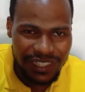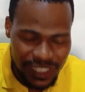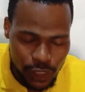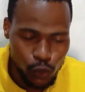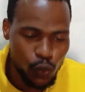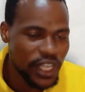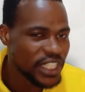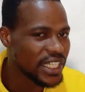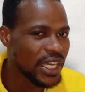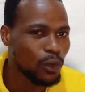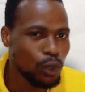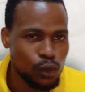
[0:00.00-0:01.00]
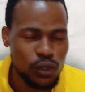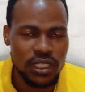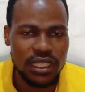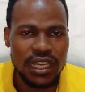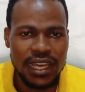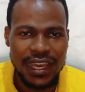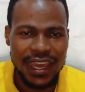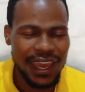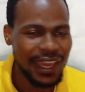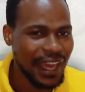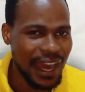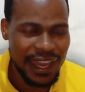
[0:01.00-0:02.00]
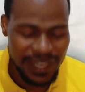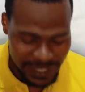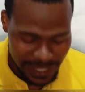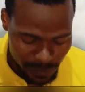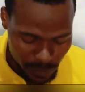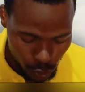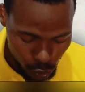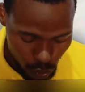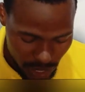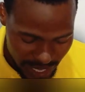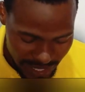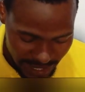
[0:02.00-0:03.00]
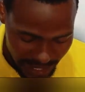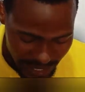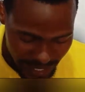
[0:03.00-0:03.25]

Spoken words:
Situation here goes we and can intimate so any